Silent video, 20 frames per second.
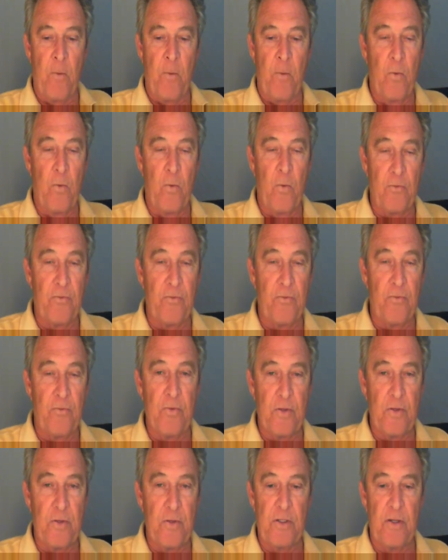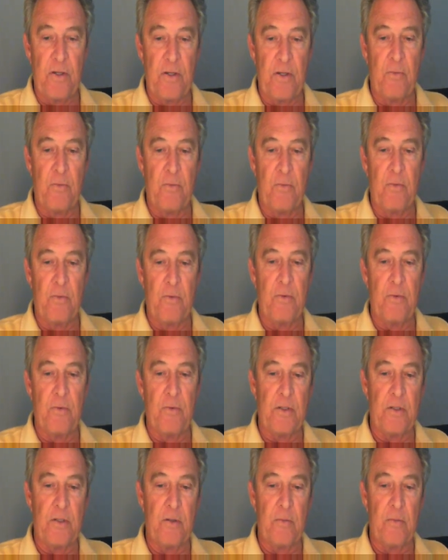We'll go through this stuff when we're doing
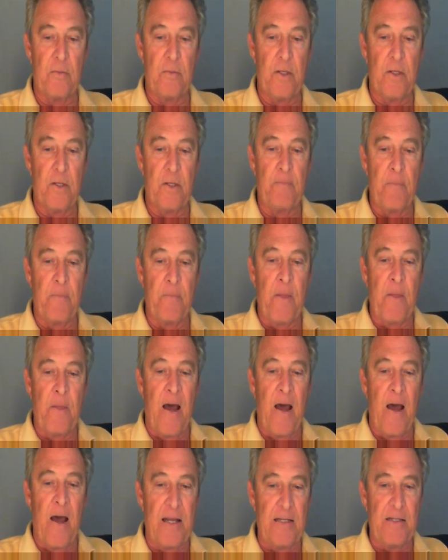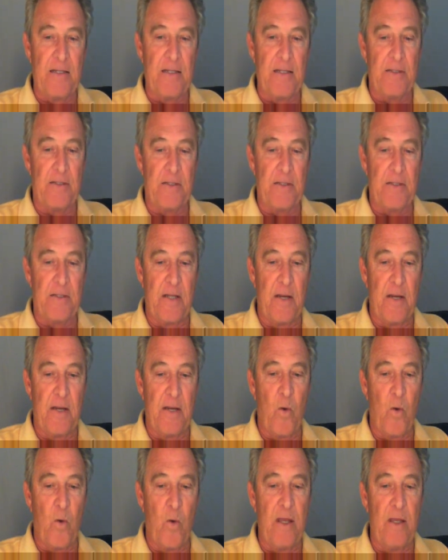this other bit. Height is the same
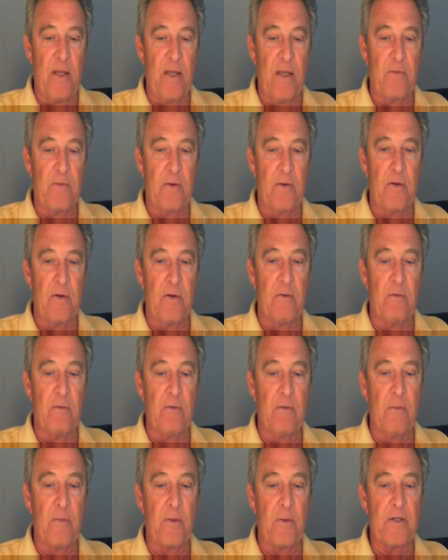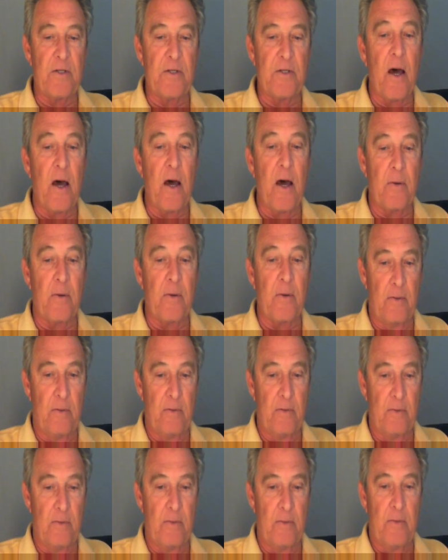way if you're going to do it from the top.
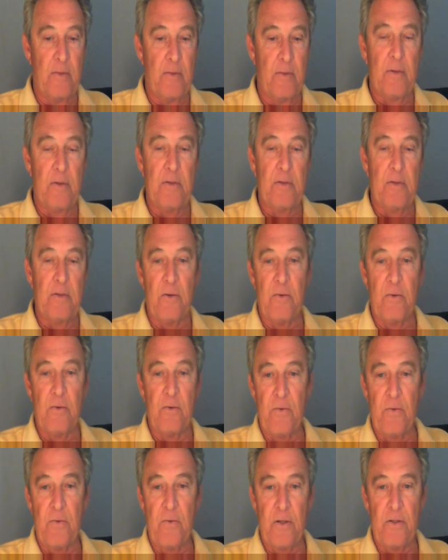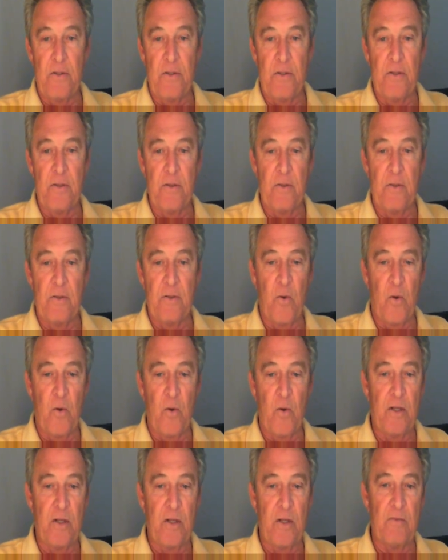So it's
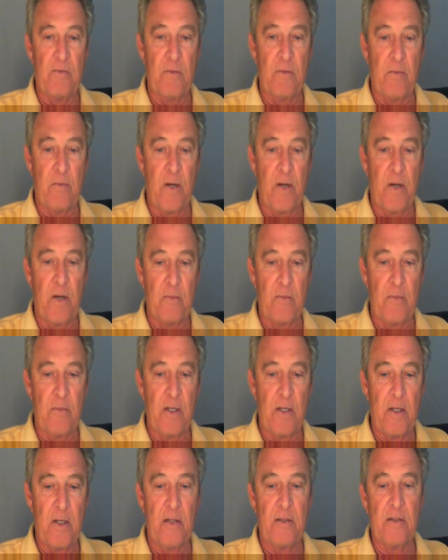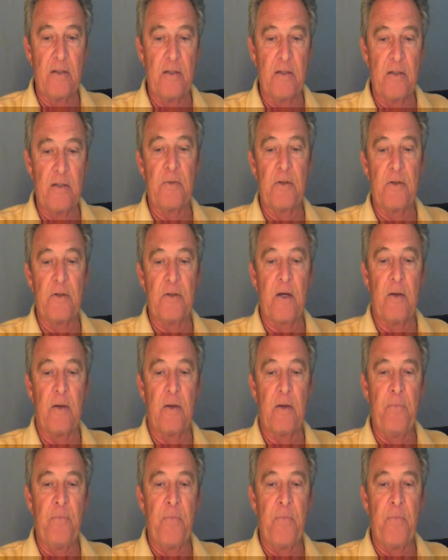bulkhead is from the bottom and height is from the top.